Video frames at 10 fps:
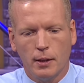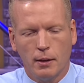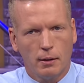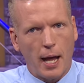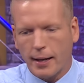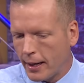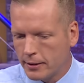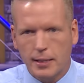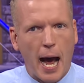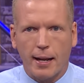Like
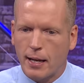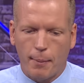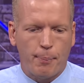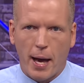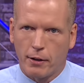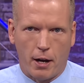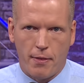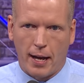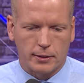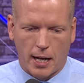it's got to get better on
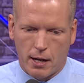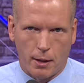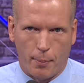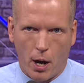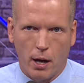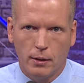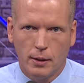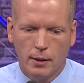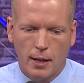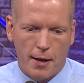that side of the ball.
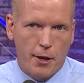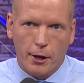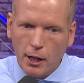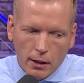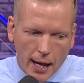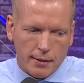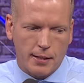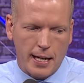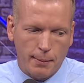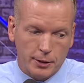And they're going to let
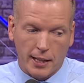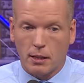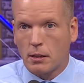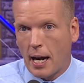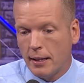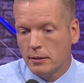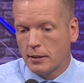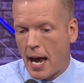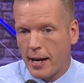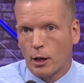teams like the Titans
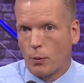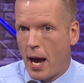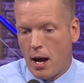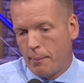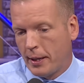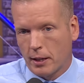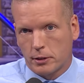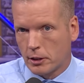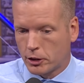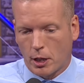hang around because
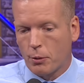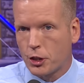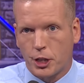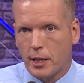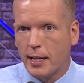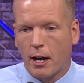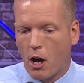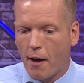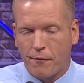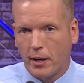they're so shitty on
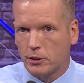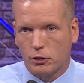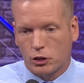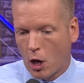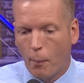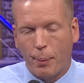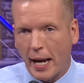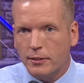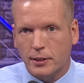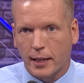offense and so
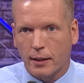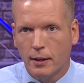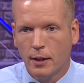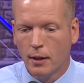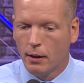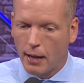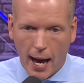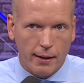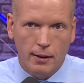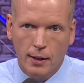basic
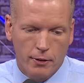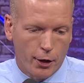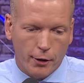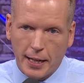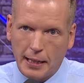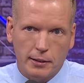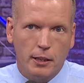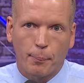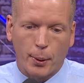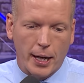that they're easy
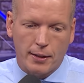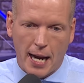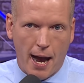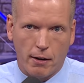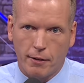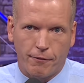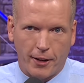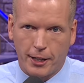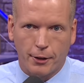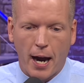to break down and
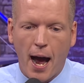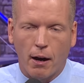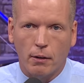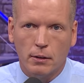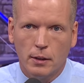figure out.